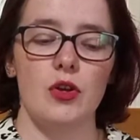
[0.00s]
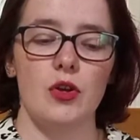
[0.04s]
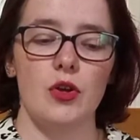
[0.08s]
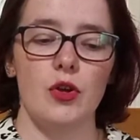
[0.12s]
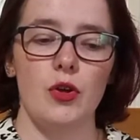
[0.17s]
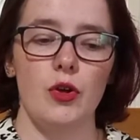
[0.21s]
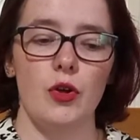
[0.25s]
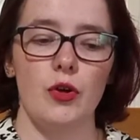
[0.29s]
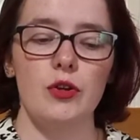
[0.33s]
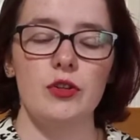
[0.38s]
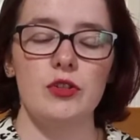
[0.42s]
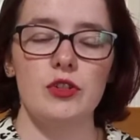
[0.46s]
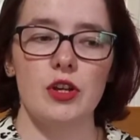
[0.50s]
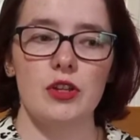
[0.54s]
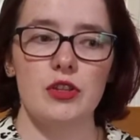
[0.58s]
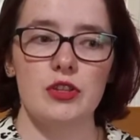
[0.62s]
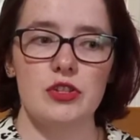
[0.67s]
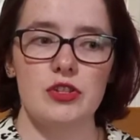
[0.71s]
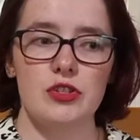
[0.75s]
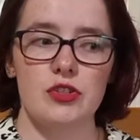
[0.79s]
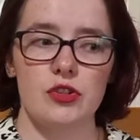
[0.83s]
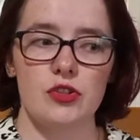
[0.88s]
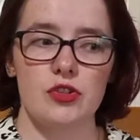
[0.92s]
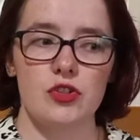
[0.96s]
Hooked on
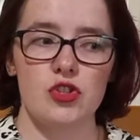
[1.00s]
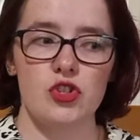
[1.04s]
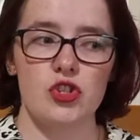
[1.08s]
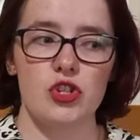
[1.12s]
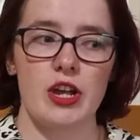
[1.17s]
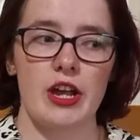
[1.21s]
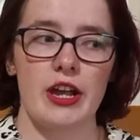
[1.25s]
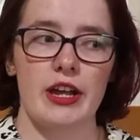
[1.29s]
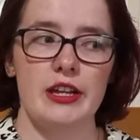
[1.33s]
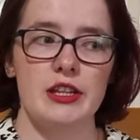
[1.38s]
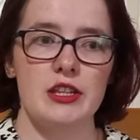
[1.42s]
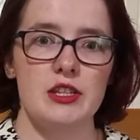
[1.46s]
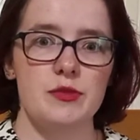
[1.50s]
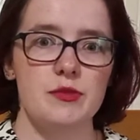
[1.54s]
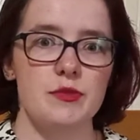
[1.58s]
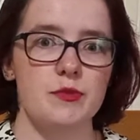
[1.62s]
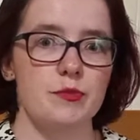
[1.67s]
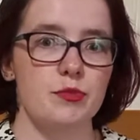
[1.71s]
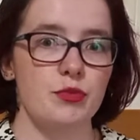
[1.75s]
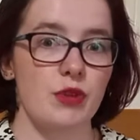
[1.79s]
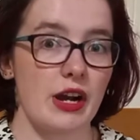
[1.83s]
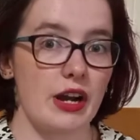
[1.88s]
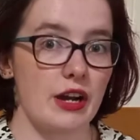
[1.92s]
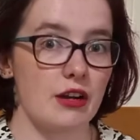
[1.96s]
Sunshine
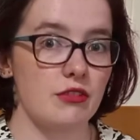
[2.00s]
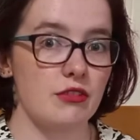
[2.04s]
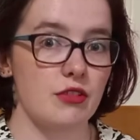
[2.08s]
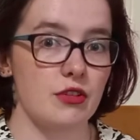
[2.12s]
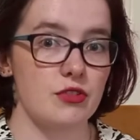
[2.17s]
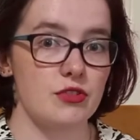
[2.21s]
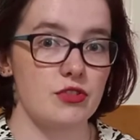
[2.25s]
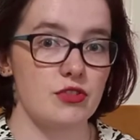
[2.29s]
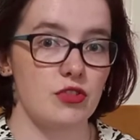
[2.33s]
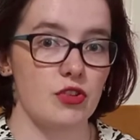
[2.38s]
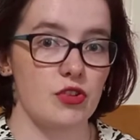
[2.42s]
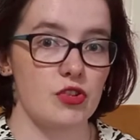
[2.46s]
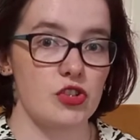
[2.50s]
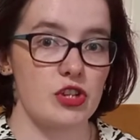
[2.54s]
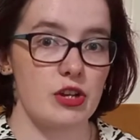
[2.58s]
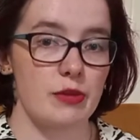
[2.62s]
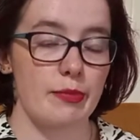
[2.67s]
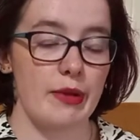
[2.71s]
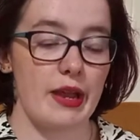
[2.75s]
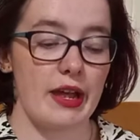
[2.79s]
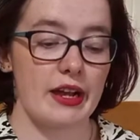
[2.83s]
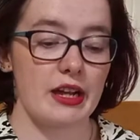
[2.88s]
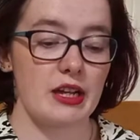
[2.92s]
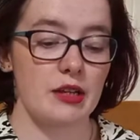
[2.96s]
Briar Rose Crochet
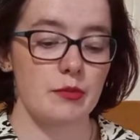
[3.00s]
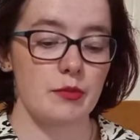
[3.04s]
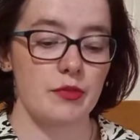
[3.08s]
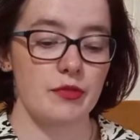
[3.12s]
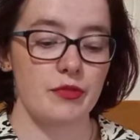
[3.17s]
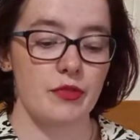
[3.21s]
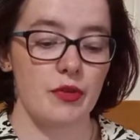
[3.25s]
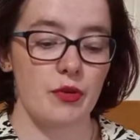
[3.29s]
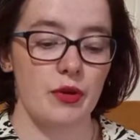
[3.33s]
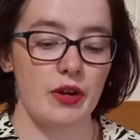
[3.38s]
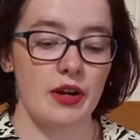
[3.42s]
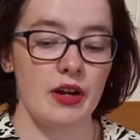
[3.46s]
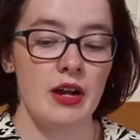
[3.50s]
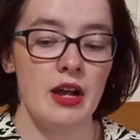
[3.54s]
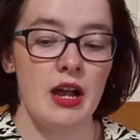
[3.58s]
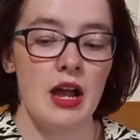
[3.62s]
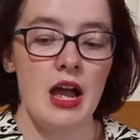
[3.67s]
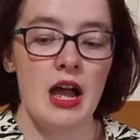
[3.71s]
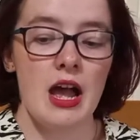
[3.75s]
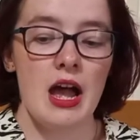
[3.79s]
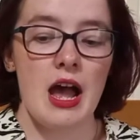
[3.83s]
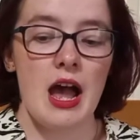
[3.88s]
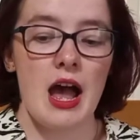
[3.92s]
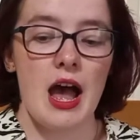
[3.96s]
Blanket before.
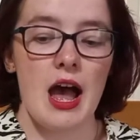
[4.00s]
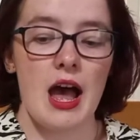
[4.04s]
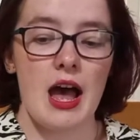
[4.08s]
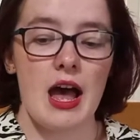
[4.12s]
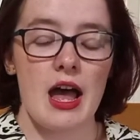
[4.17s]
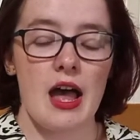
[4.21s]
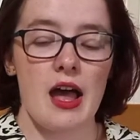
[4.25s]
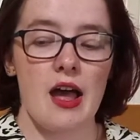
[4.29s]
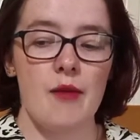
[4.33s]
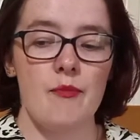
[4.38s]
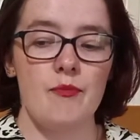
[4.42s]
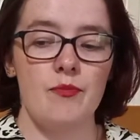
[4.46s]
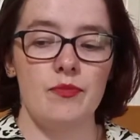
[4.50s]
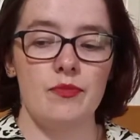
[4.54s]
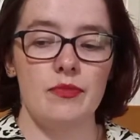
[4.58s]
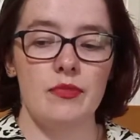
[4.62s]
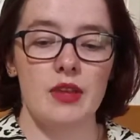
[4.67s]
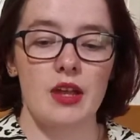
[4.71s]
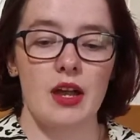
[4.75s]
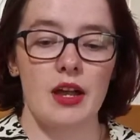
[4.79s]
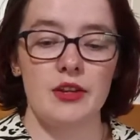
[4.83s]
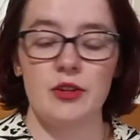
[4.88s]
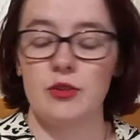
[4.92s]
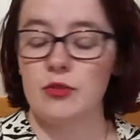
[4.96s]

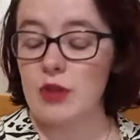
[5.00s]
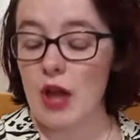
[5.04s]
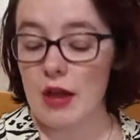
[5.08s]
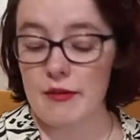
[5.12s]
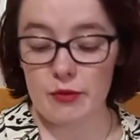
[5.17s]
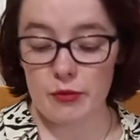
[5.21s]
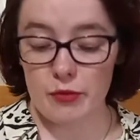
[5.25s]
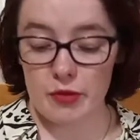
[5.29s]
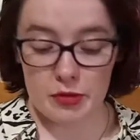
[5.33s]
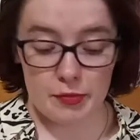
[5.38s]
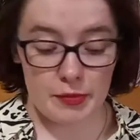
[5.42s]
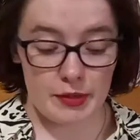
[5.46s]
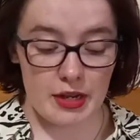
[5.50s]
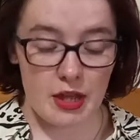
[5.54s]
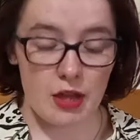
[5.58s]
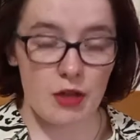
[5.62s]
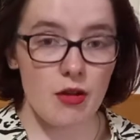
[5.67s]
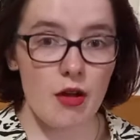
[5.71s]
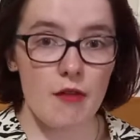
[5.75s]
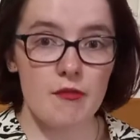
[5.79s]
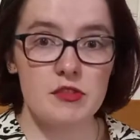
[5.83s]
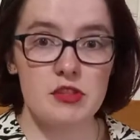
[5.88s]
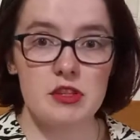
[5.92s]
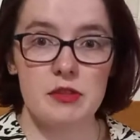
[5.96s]
I don't have it with me now,
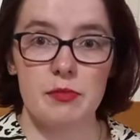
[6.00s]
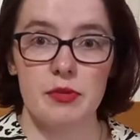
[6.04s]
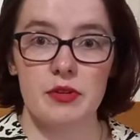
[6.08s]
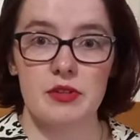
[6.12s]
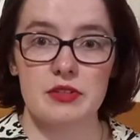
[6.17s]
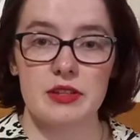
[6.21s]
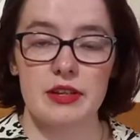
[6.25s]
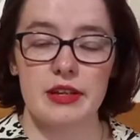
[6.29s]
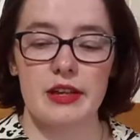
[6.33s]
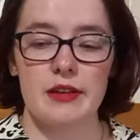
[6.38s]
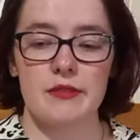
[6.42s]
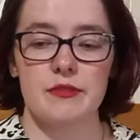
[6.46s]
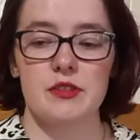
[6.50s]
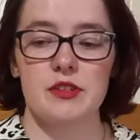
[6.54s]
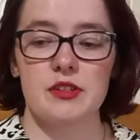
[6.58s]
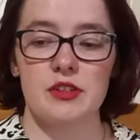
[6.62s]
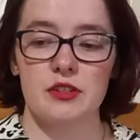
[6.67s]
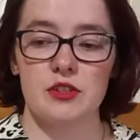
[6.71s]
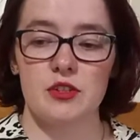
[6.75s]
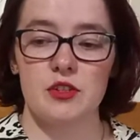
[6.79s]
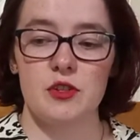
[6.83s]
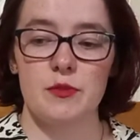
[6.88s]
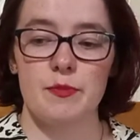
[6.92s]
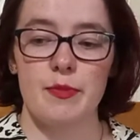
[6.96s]
obviously, because I gifted it
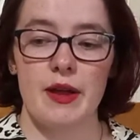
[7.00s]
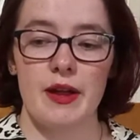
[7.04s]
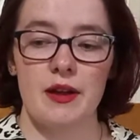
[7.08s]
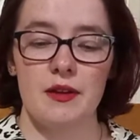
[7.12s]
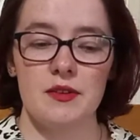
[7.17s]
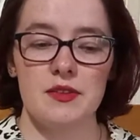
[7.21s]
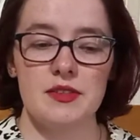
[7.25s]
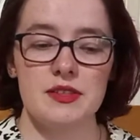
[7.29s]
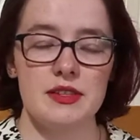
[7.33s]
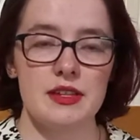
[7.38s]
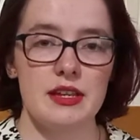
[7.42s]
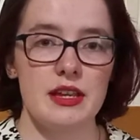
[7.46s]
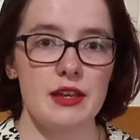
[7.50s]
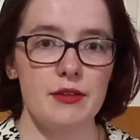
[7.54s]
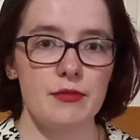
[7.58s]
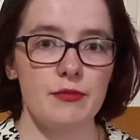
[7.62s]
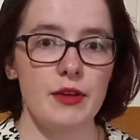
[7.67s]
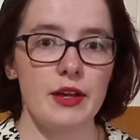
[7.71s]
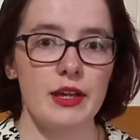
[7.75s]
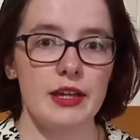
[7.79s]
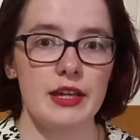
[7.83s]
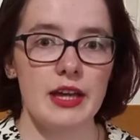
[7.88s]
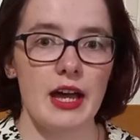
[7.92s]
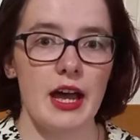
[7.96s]
to the parents. If I
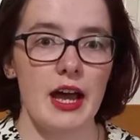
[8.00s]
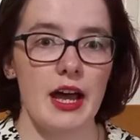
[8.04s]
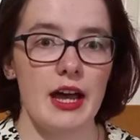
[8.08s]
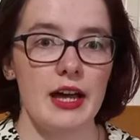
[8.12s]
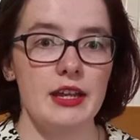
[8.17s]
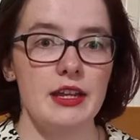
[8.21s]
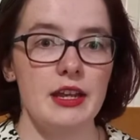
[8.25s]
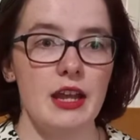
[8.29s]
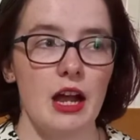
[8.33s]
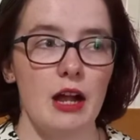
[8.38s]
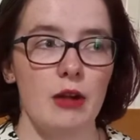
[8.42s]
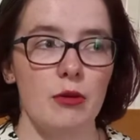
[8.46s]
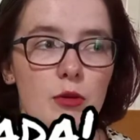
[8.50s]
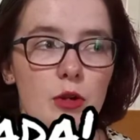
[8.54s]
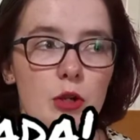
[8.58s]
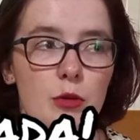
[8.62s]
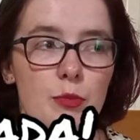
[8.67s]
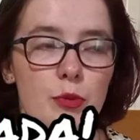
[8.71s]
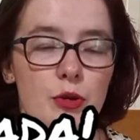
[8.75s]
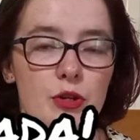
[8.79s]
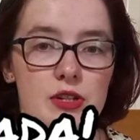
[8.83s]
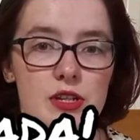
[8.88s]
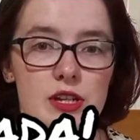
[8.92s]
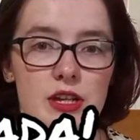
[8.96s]
can, I will
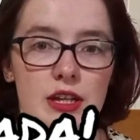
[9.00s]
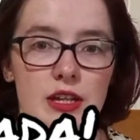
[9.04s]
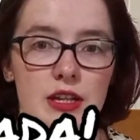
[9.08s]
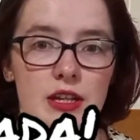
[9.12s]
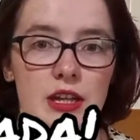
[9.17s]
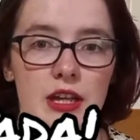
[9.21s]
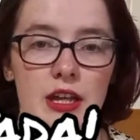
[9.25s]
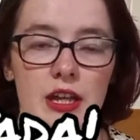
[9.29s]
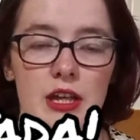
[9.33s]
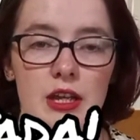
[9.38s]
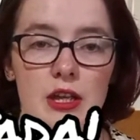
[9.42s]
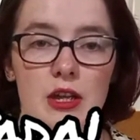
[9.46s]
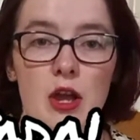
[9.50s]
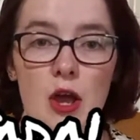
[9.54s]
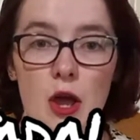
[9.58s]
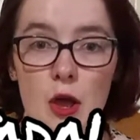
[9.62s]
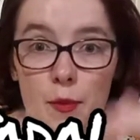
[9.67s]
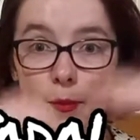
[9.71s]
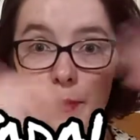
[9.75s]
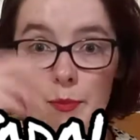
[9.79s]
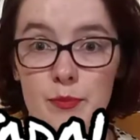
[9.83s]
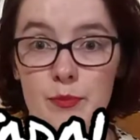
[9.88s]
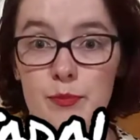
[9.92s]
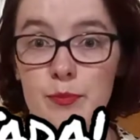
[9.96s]
put in a
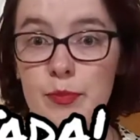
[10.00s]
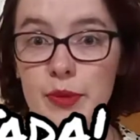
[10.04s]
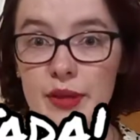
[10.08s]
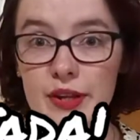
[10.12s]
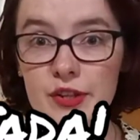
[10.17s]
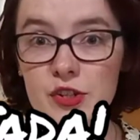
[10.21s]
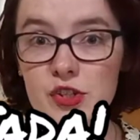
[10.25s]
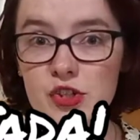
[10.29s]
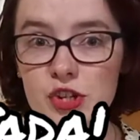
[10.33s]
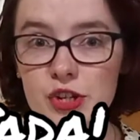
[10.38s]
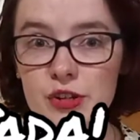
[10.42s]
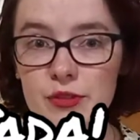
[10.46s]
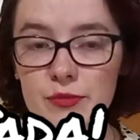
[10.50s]
picture.